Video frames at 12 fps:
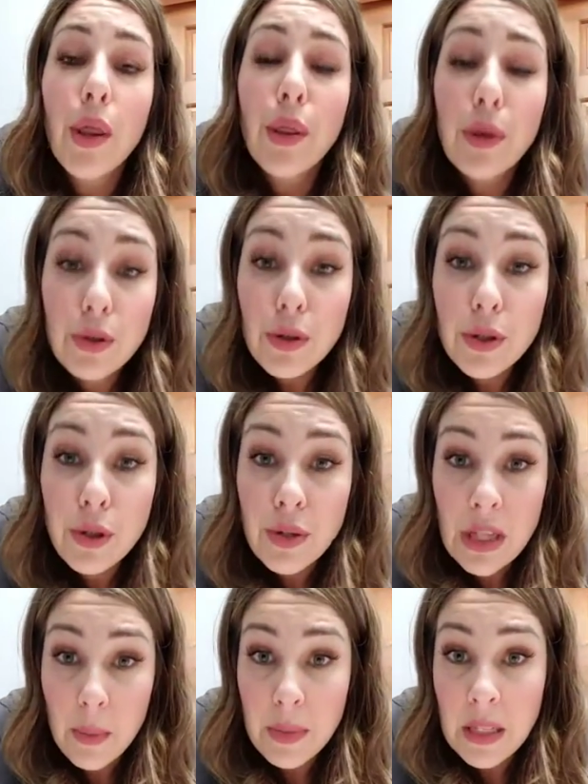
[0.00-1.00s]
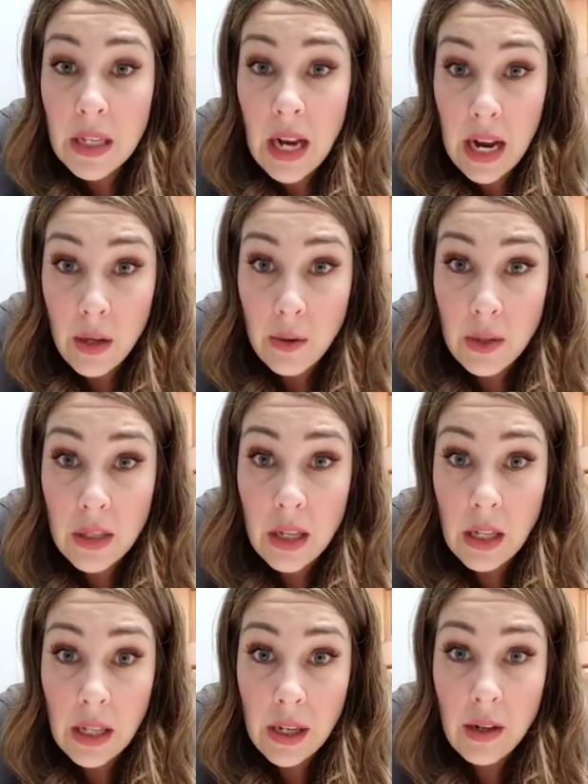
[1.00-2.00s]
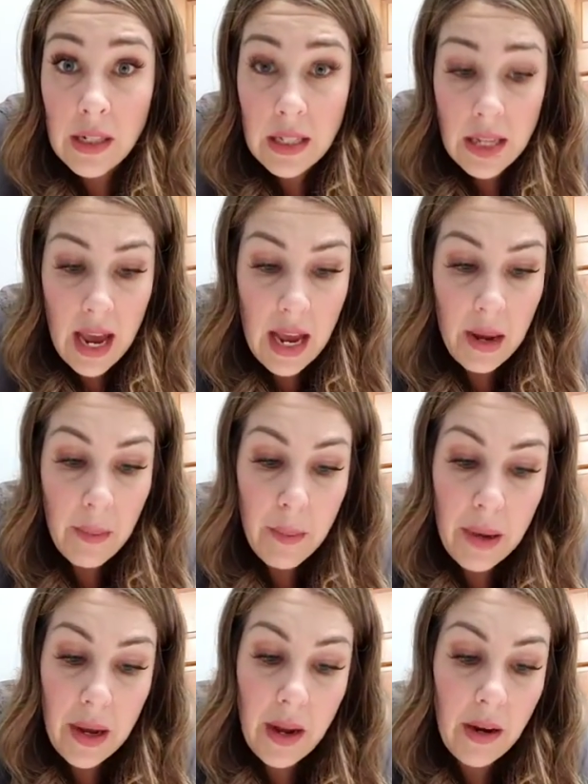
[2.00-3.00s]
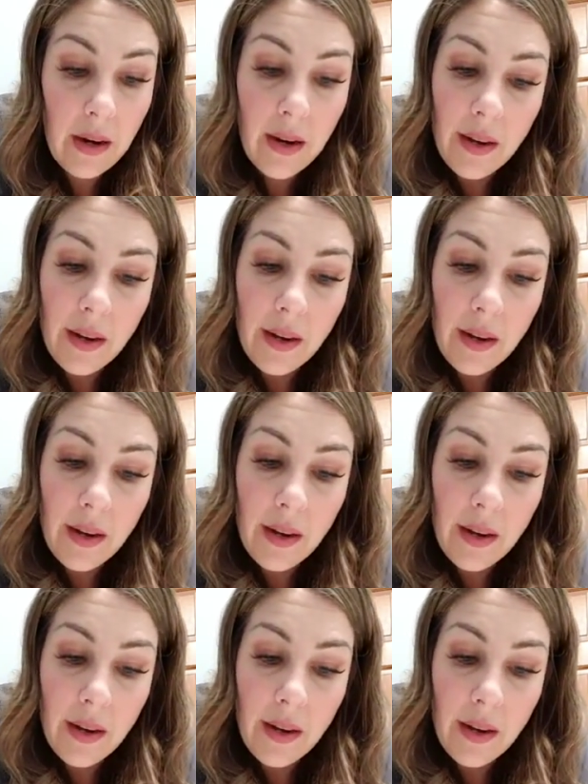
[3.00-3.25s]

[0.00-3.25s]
those are 2 tips that I use, the Clear as Day, but